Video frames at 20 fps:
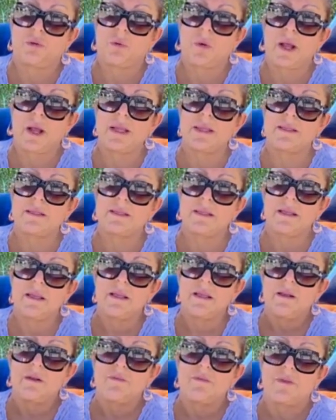wise
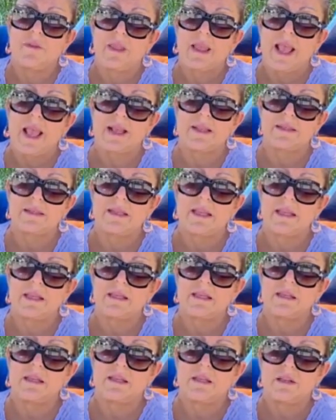for the
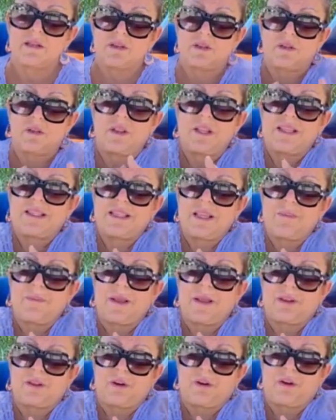casket, so they seem
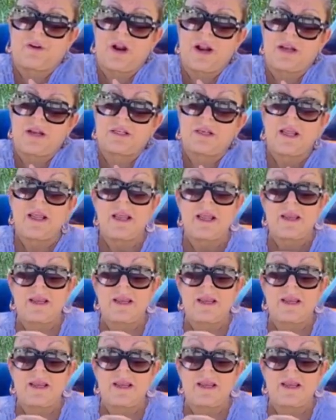like they're crunched.